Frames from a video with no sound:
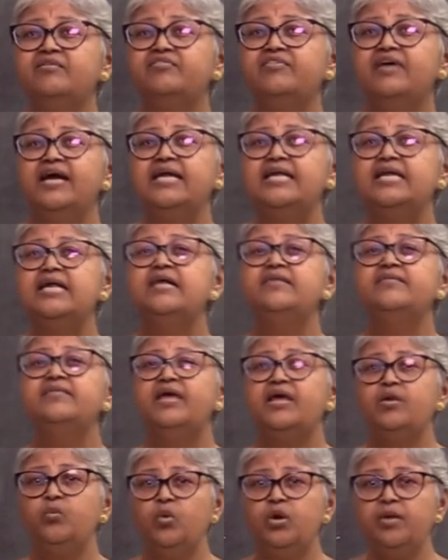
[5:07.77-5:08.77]
Fine?
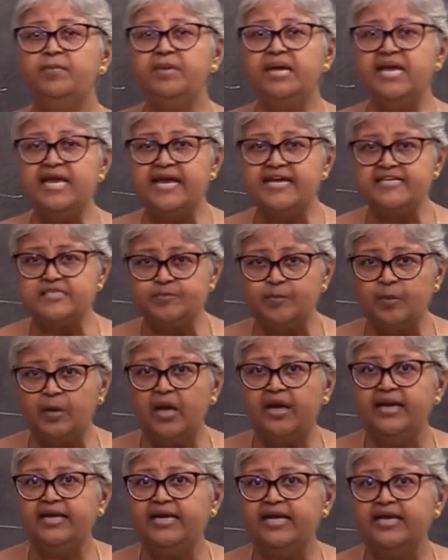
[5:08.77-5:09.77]
There would be
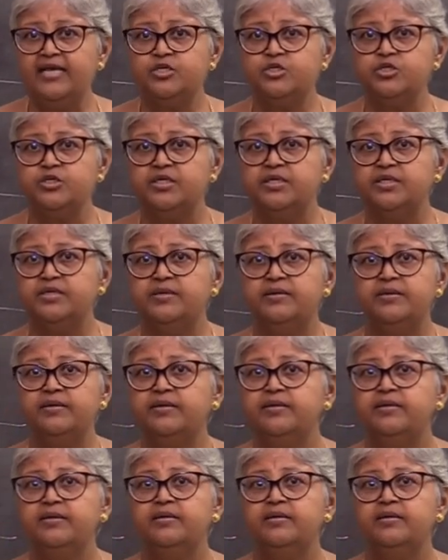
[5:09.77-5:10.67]
exploitation.